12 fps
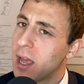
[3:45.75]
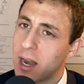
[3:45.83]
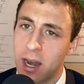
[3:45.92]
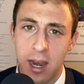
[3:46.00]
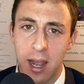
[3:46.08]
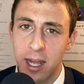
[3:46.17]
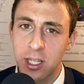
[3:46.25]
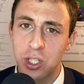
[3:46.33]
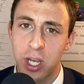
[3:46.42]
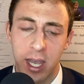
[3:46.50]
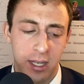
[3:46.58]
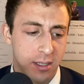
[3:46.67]
Not a
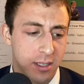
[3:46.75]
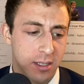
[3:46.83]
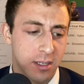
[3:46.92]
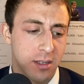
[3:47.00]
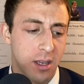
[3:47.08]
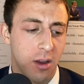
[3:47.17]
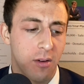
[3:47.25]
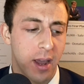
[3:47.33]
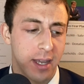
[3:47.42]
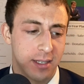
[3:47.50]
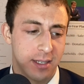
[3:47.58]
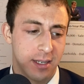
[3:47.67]
chance. All
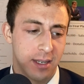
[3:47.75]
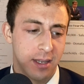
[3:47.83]
right.